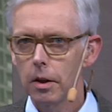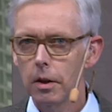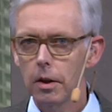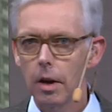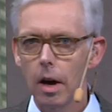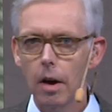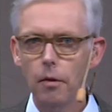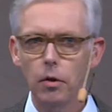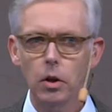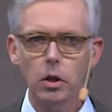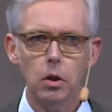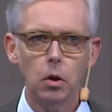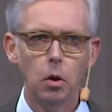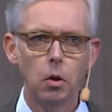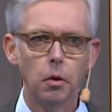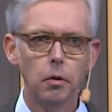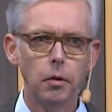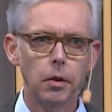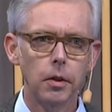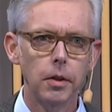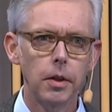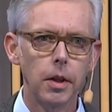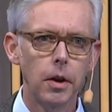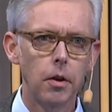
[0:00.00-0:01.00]
Every so
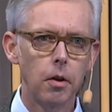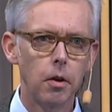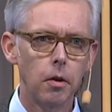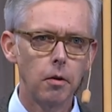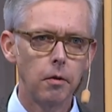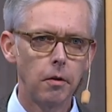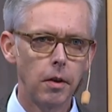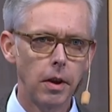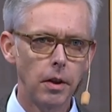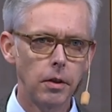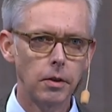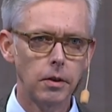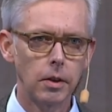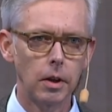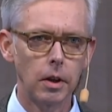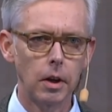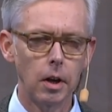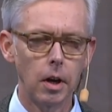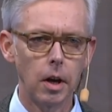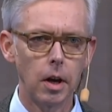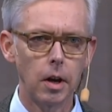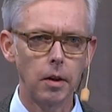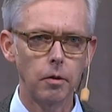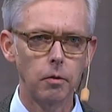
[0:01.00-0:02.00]
often, there are events in
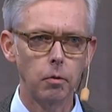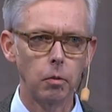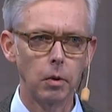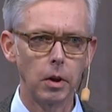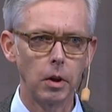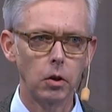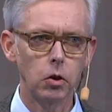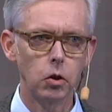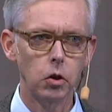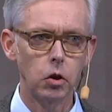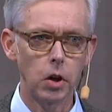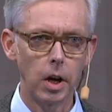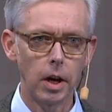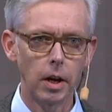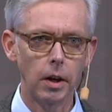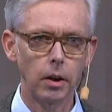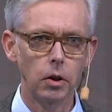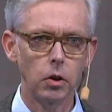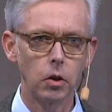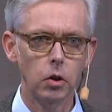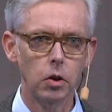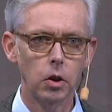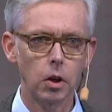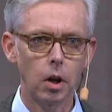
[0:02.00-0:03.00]
life which
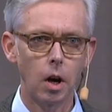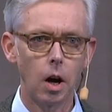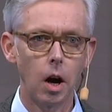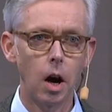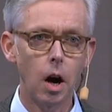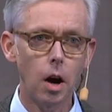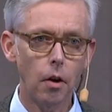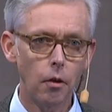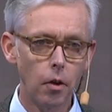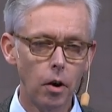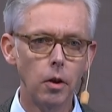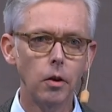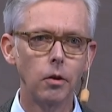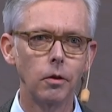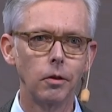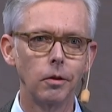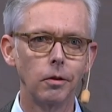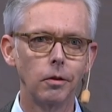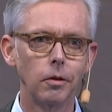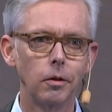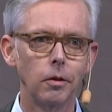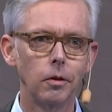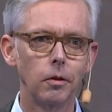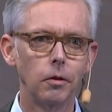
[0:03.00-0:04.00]
change our
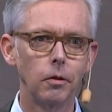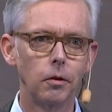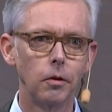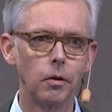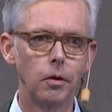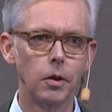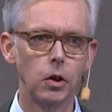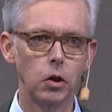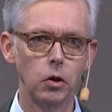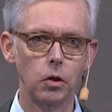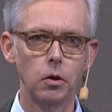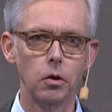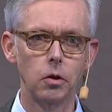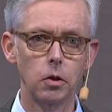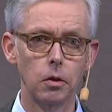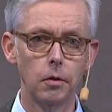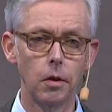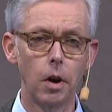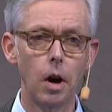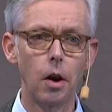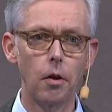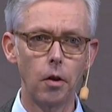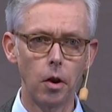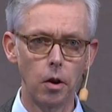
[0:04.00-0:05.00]
own visions
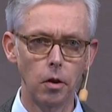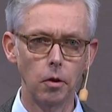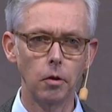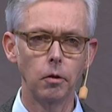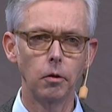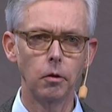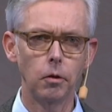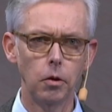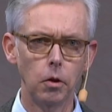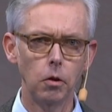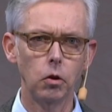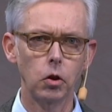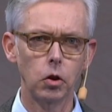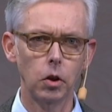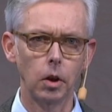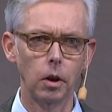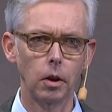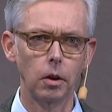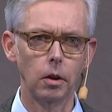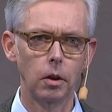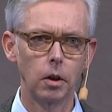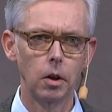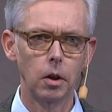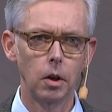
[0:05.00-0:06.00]
of our own
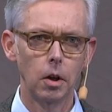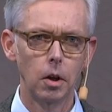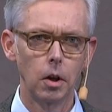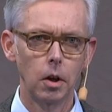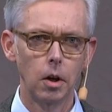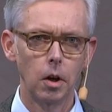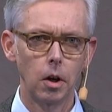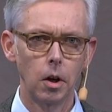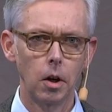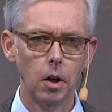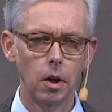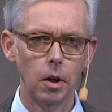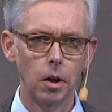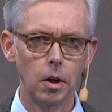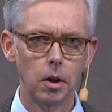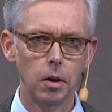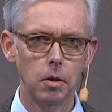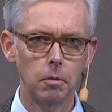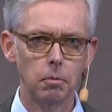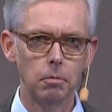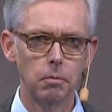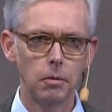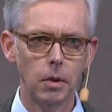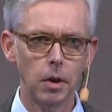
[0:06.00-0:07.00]
future,
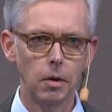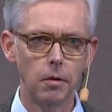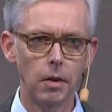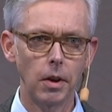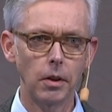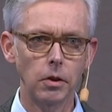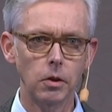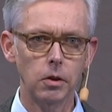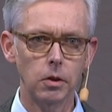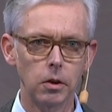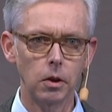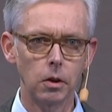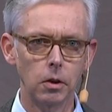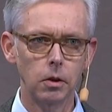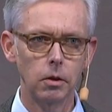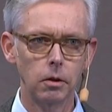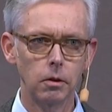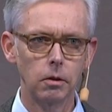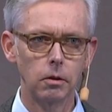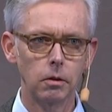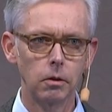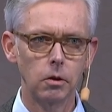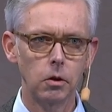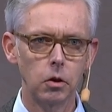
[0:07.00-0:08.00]
um, events that
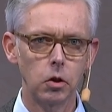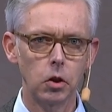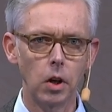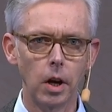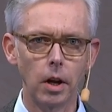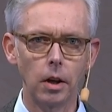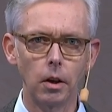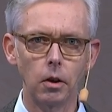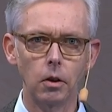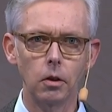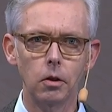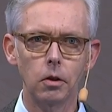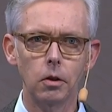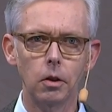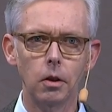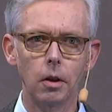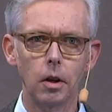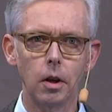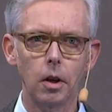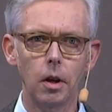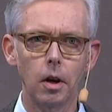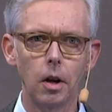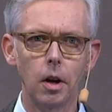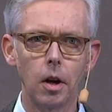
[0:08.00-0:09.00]
change
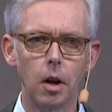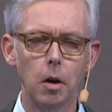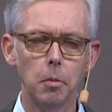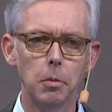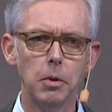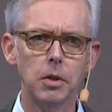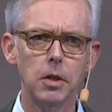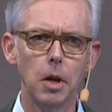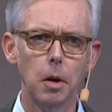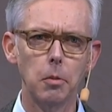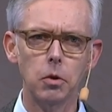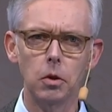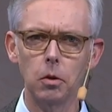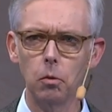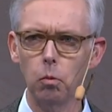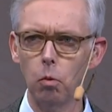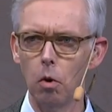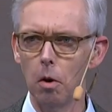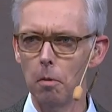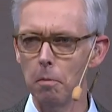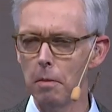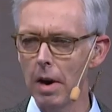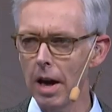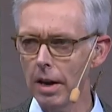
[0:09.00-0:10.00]
our perception of
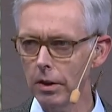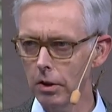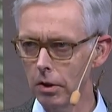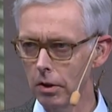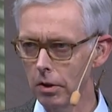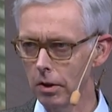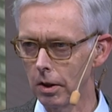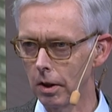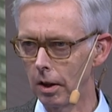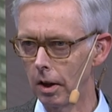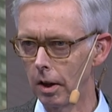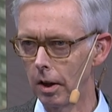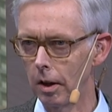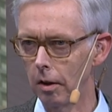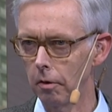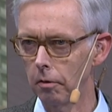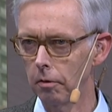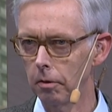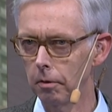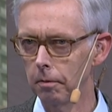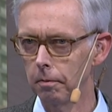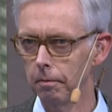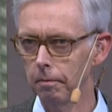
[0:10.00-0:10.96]
what matters in life.